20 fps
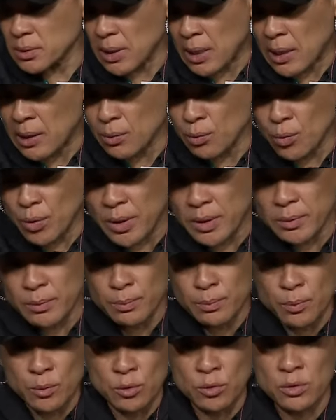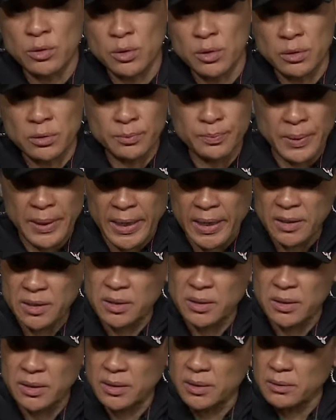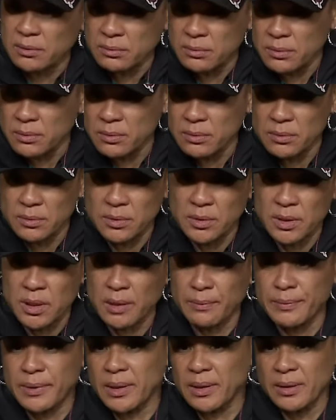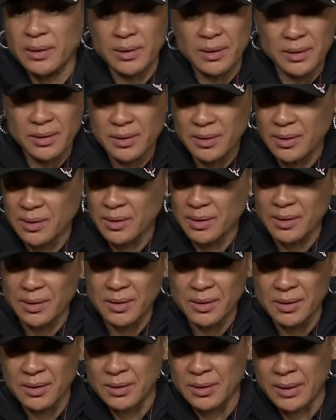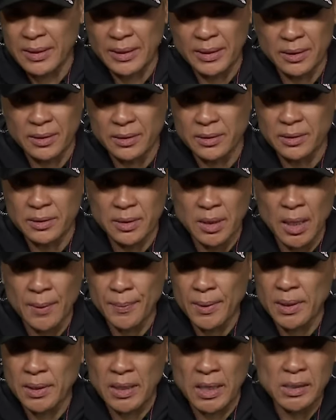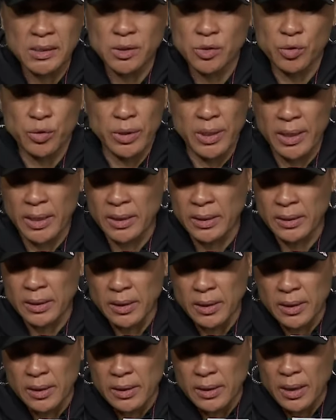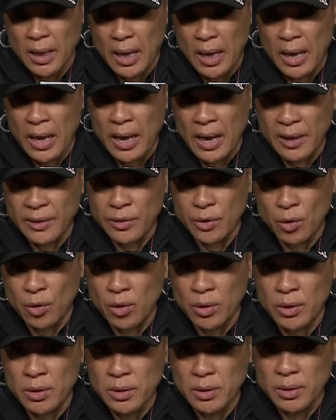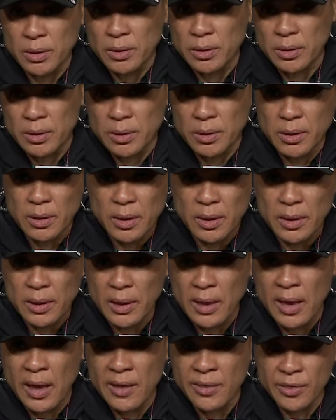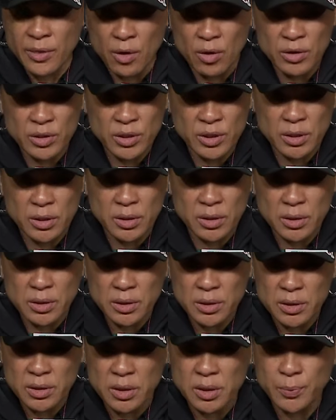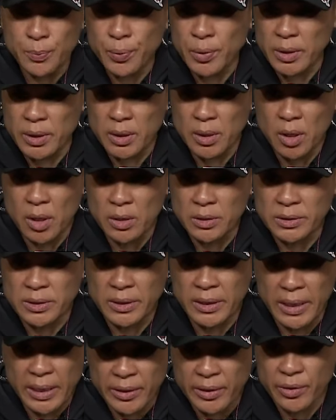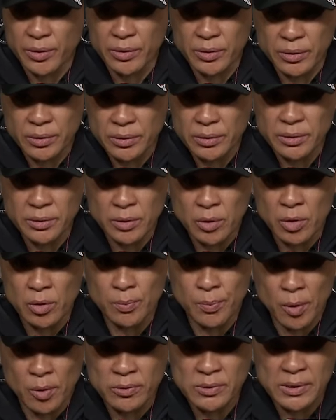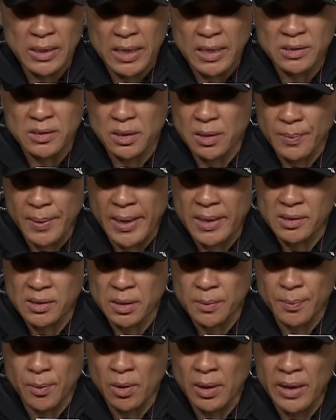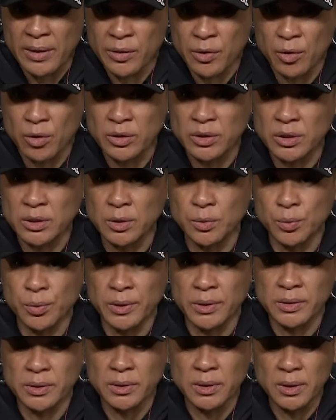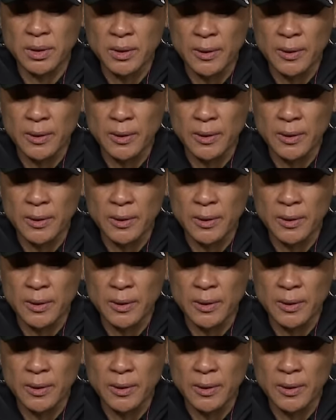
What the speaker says: I want more passionate Camilla. Like, I mean, yesterday I thought she put it all together on both sides of the basketball. I thought she was